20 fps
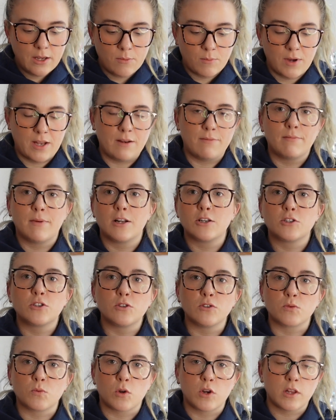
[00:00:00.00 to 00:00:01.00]
Well, I'll just
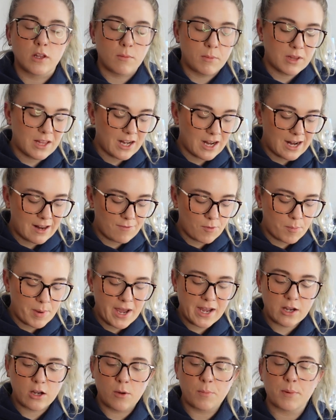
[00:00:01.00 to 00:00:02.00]
use one of them and then I'll have a
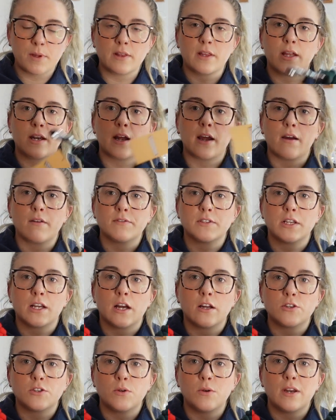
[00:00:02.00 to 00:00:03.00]
backup, and then I obviously
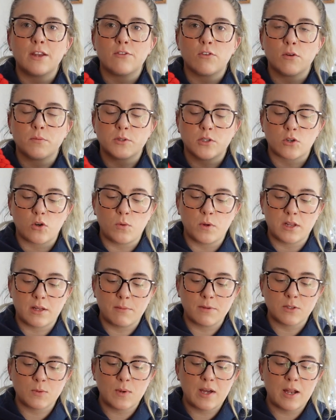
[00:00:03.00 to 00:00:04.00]
got 2 lead ropes to go with them
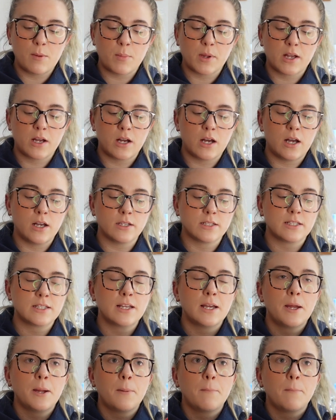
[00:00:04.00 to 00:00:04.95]
as well, because